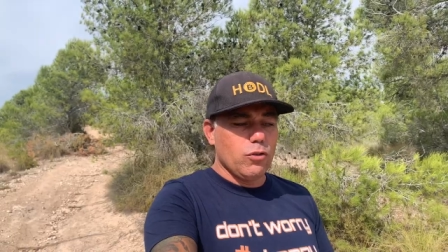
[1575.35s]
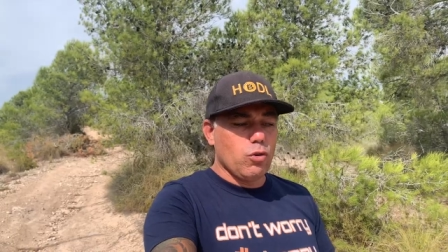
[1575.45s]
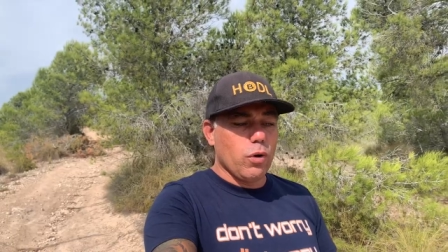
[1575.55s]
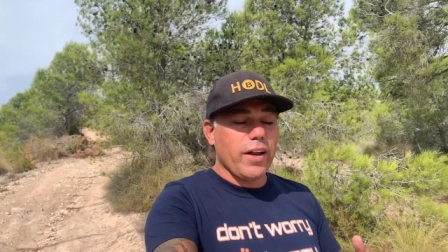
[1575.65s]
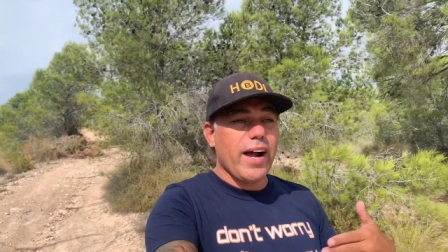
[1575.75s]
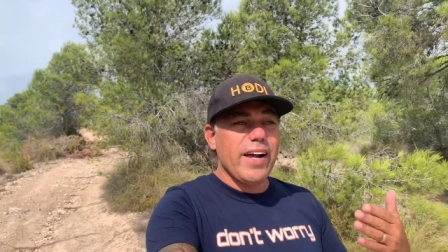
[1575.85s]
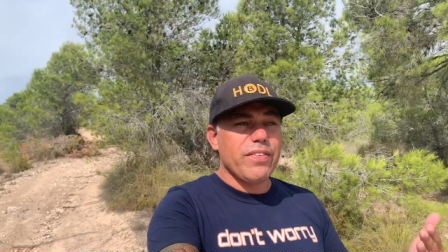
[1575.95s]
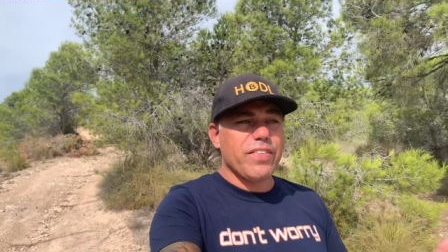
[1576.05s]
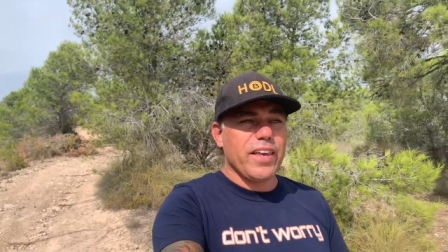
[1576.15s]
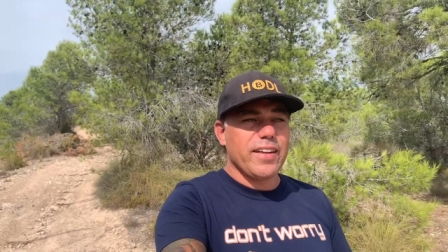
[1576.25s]
to what I
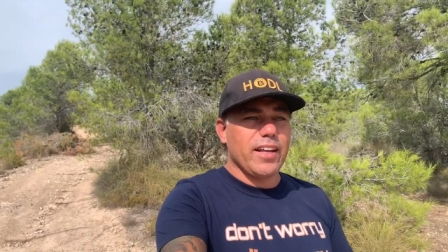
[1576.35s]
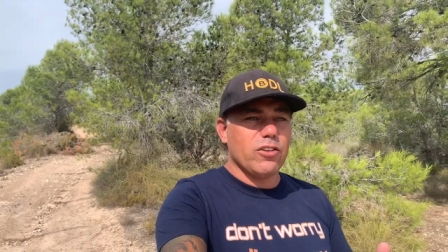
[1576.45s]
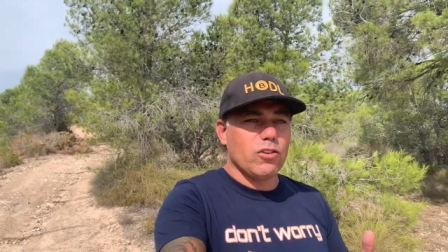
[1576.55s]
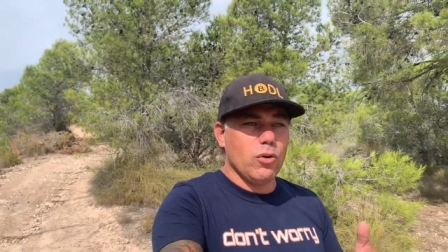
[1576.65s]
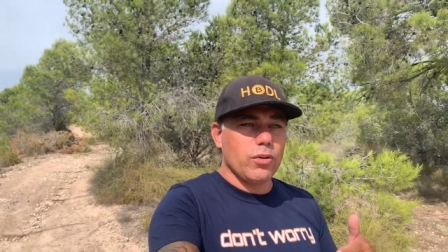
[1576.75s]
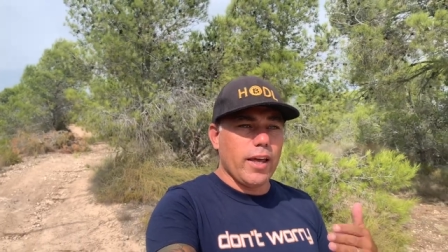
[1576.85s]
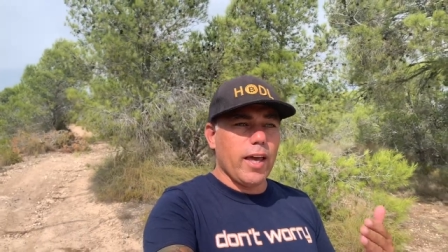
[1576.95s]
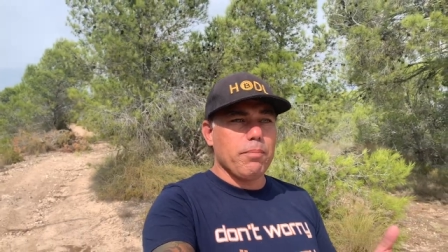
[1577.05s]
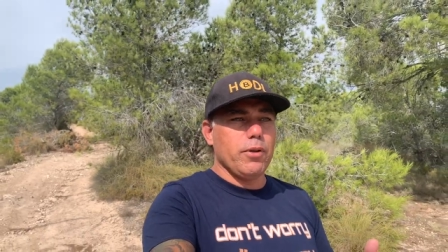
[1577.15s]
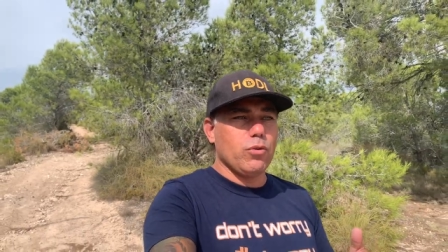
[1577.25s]
think that is going to
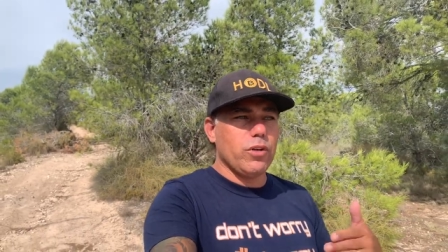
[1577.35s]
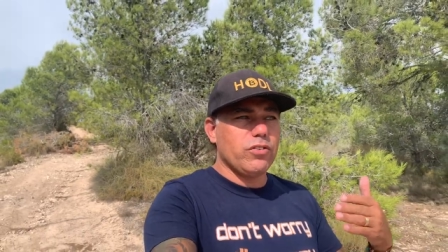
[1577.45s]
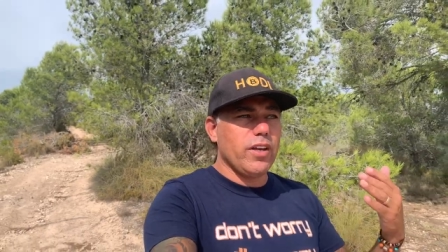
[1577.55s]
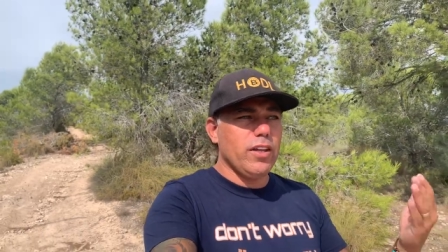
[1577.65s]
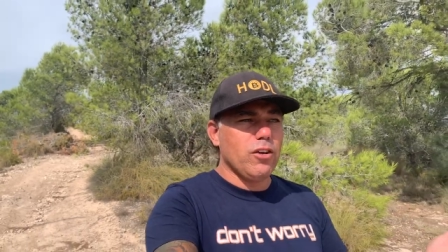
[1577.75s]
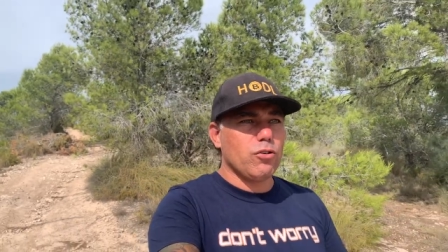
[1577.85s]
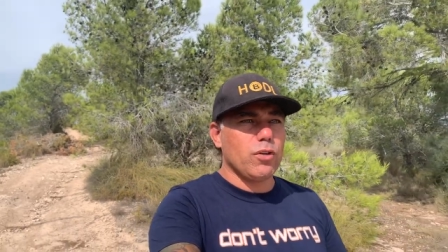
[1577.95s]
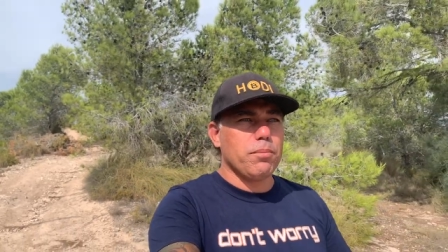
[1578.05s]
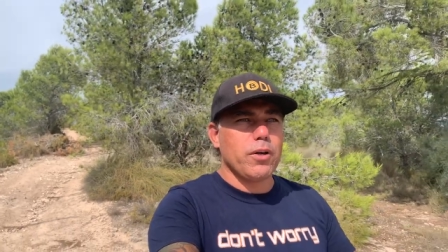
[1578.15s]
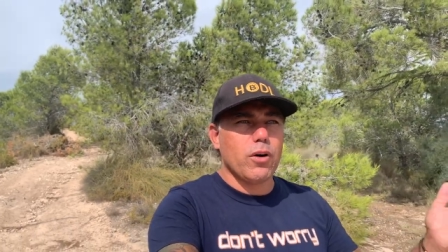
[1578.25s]
happen to this
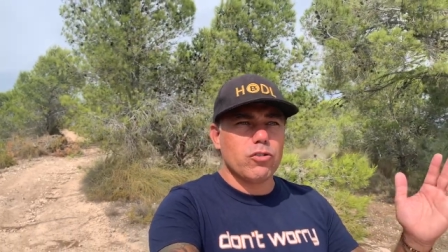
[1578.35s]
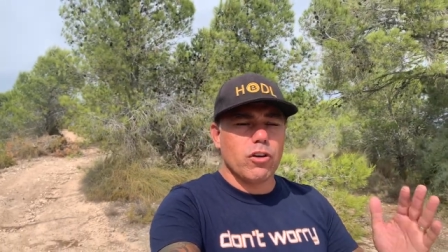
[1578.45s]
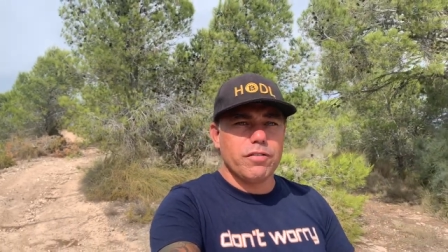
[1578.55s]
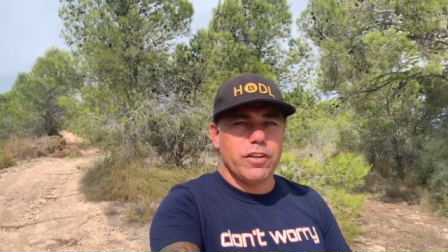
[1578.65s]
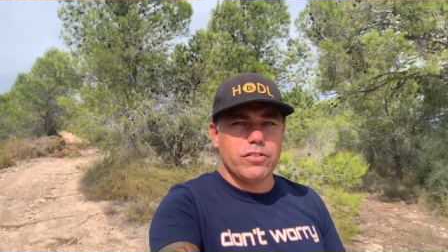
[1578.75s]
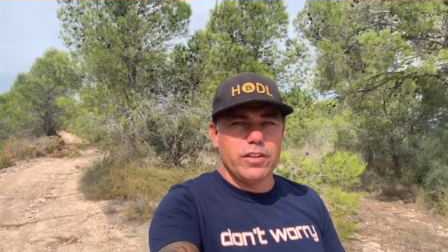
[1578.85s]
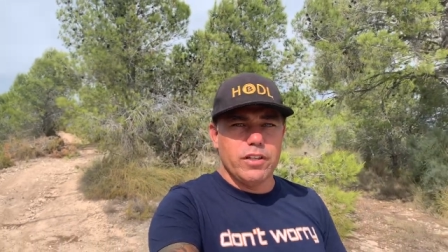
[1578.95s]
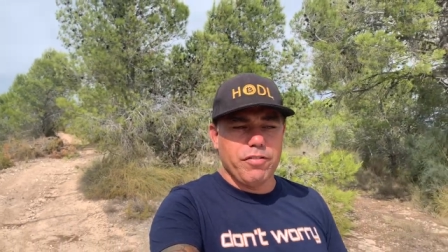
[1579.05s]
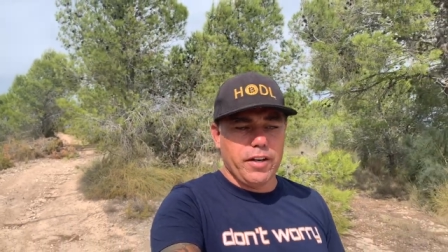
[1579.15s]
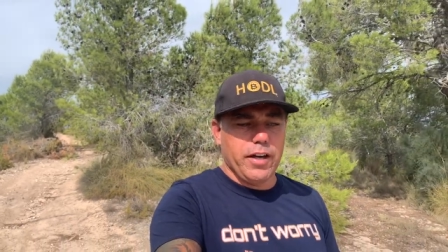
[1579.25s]
industry because of this
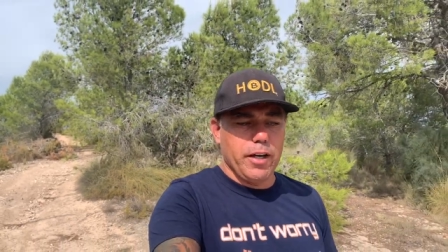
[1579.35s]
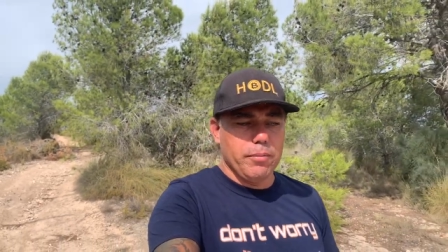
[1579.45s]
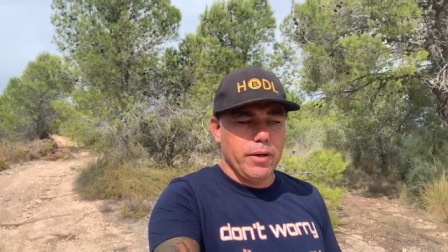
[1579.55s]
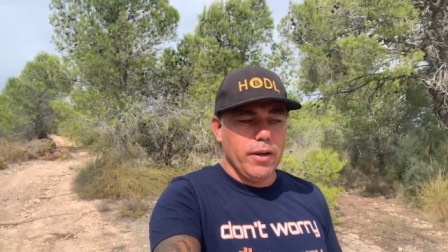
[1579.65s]
DeFi hype.